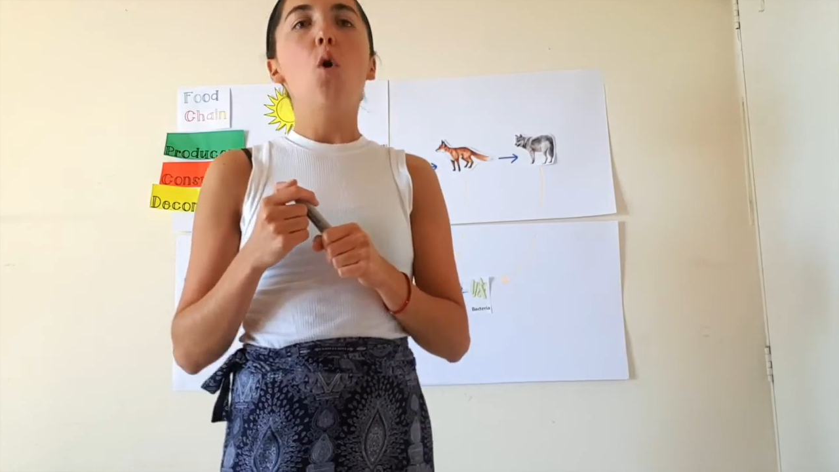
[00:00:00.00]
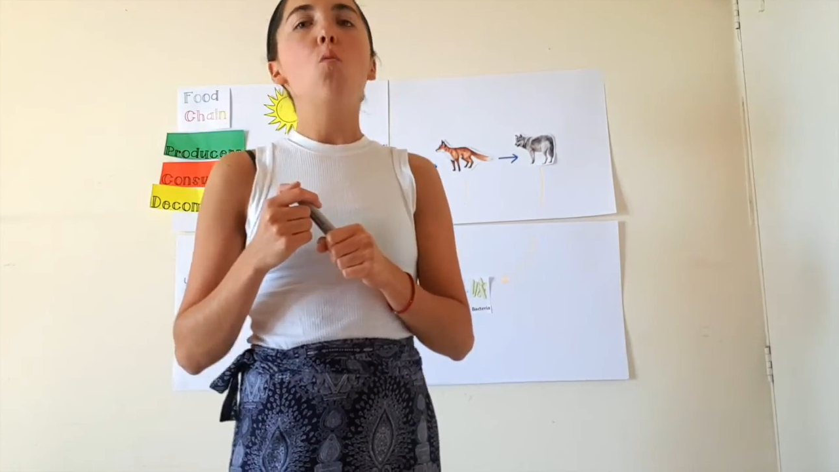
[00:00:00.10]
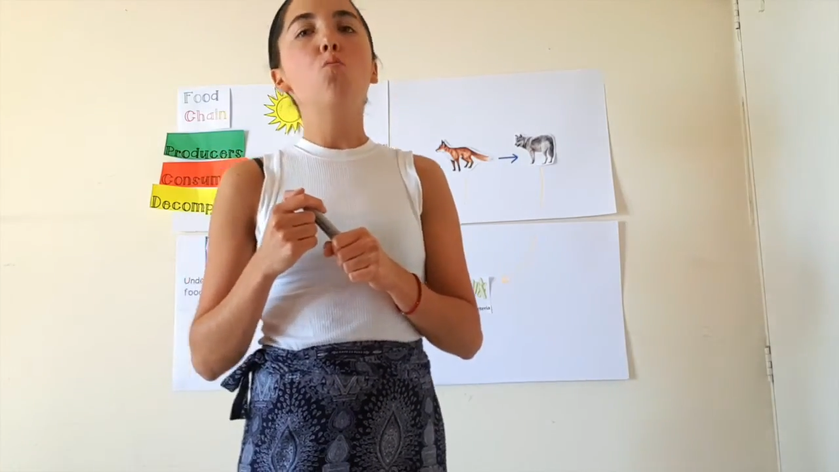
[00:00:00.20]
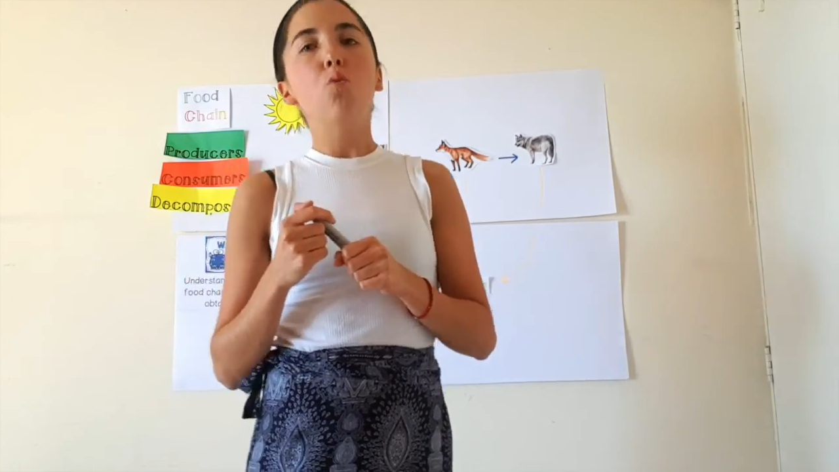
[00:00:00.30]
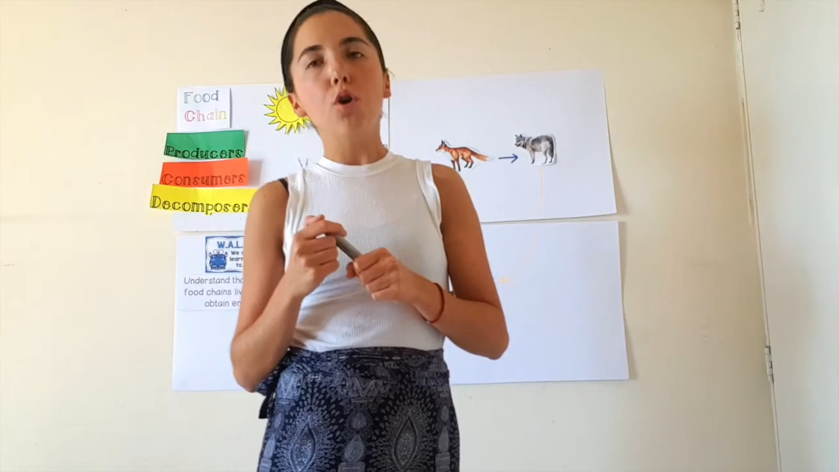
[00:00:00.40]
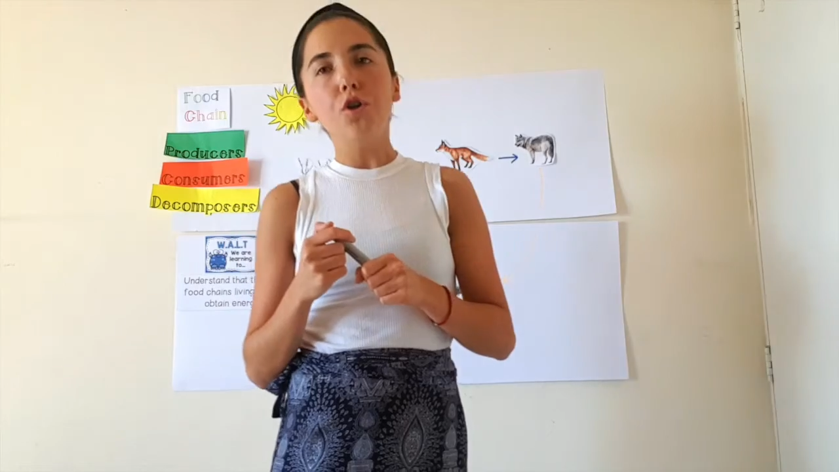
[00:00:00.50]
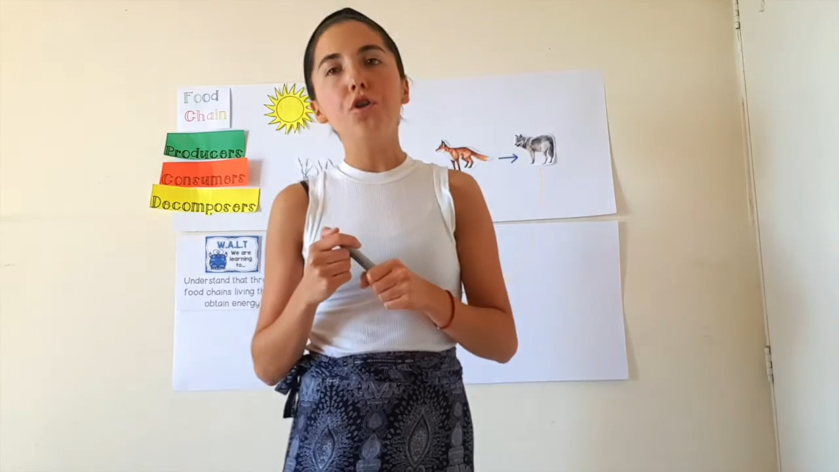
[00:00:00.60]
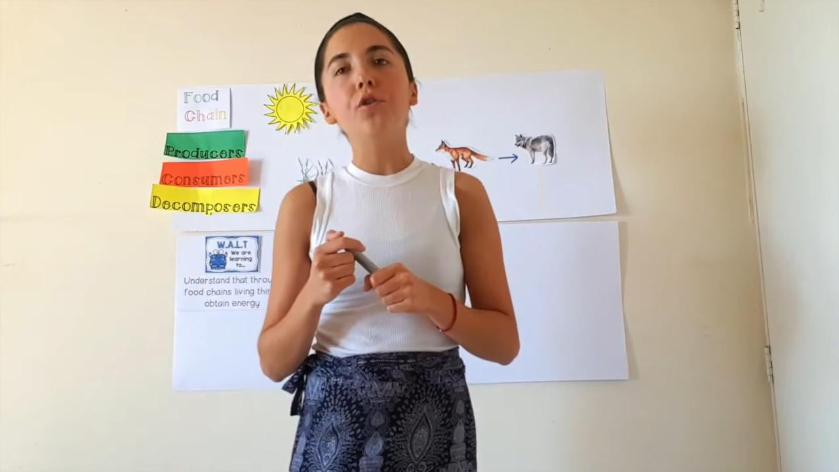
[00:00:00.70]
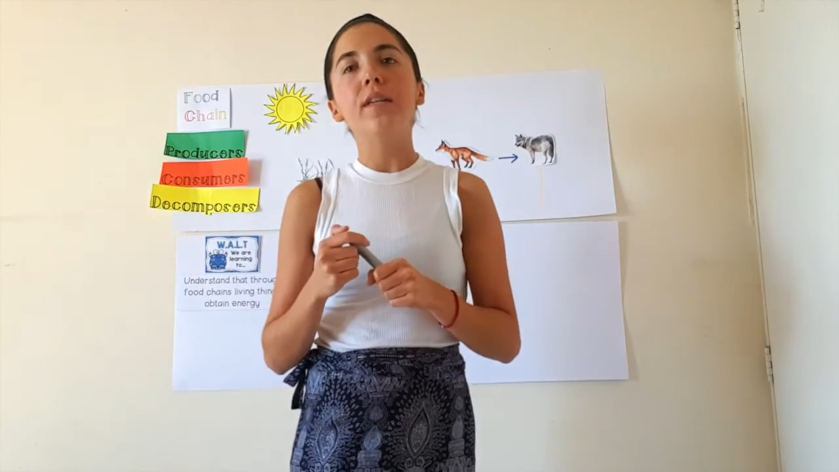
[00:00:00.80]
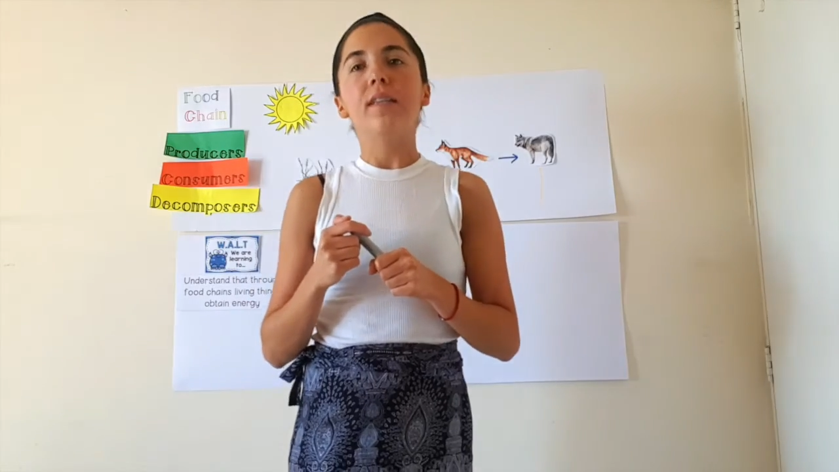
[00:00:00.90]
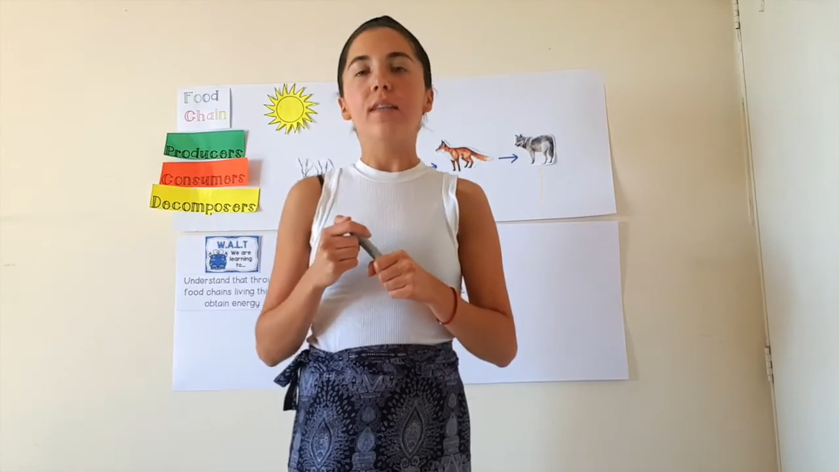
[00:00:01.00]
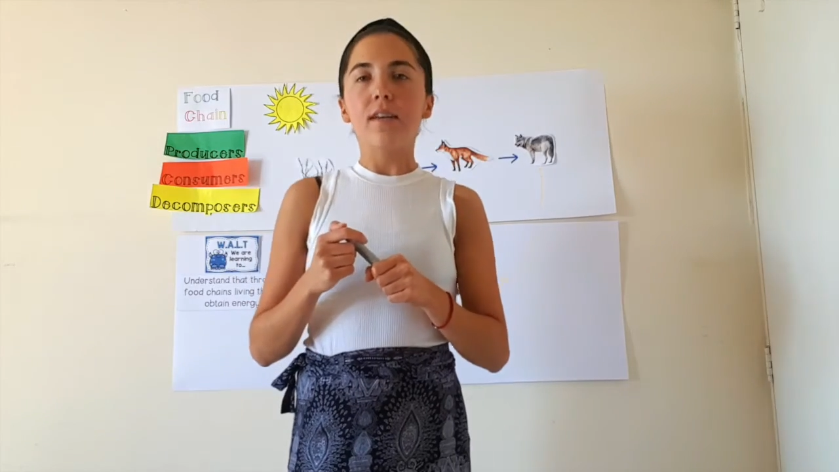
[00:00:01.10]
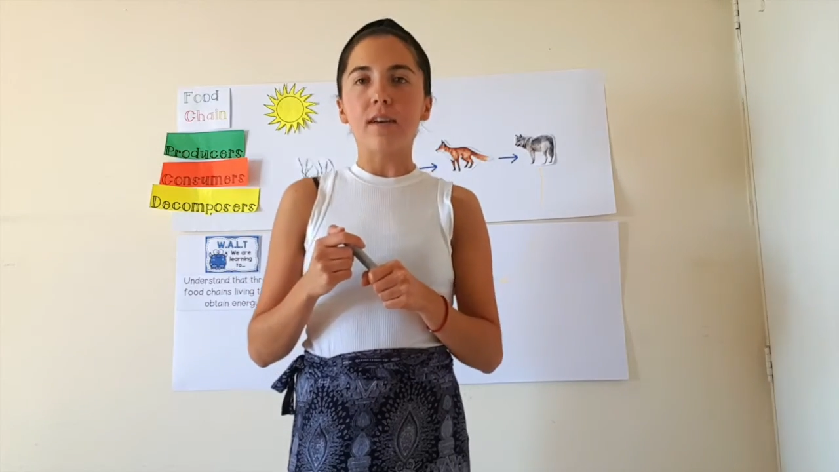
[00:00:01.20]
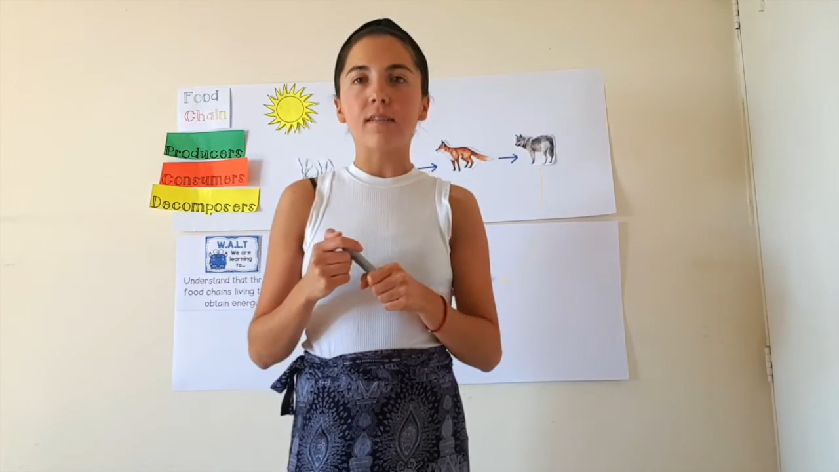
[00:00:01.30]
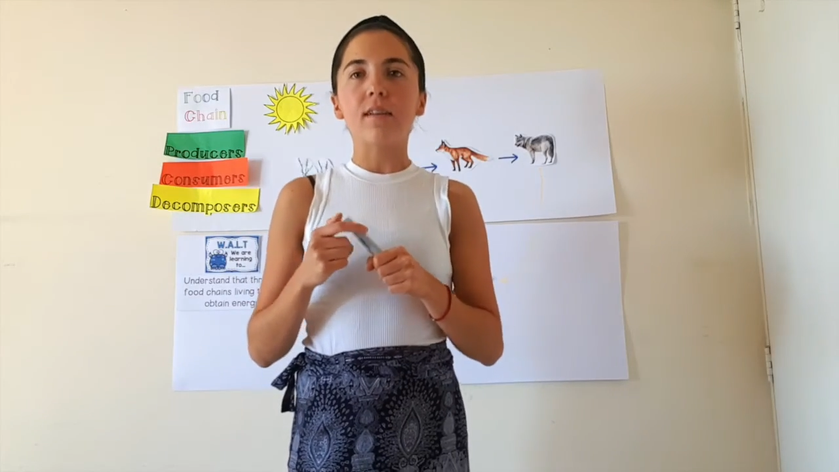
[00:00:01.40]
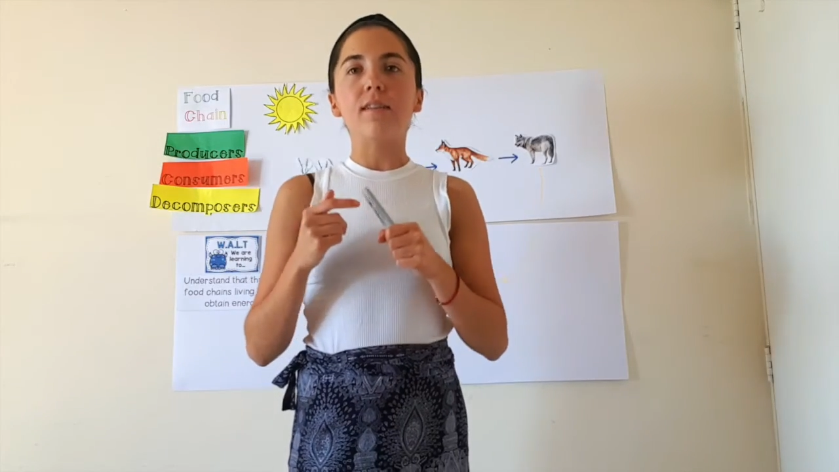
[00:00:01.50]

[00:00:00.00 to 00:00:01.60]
what new ideas